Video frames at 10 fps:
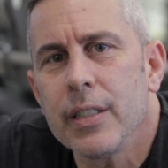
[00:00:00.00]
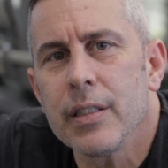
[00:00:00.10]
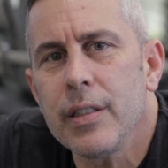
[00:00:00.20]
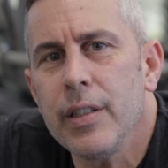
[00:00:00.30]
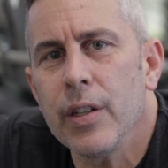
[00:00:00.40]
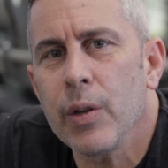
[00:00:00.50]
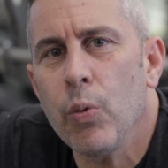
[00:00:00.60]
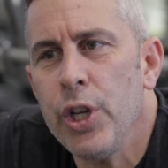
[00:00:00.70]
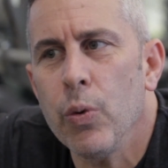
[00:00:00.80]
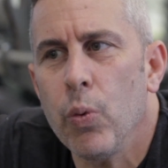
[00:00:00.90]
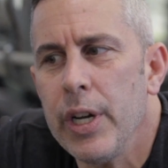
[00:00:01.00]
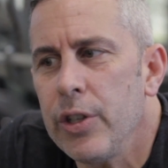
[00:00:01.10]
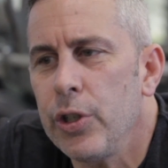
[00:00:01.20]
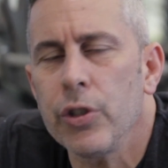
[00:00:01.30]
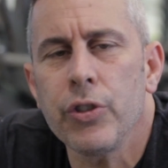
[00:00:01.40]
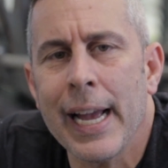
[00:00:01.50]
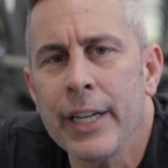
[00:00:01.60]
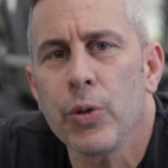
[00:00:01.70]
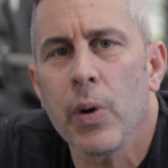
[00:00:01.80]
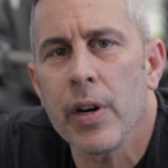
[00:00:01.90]
You know, like what is your
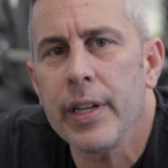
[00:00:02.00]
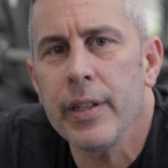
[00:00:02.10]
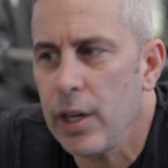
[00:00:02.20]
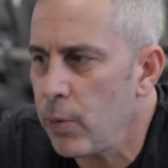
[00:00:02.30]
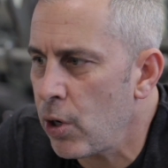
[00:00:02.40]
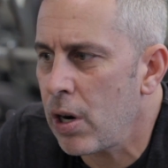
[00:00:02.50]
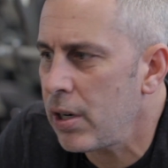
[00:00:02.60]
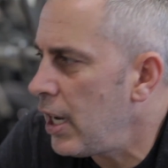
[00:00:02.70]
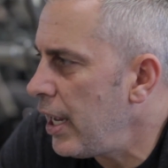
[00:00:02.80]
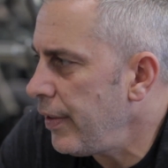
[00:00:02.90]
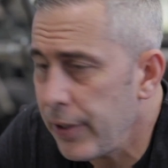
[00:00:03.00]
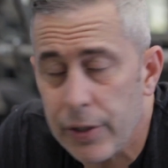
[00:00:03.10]
sanctuary? Here we are, this is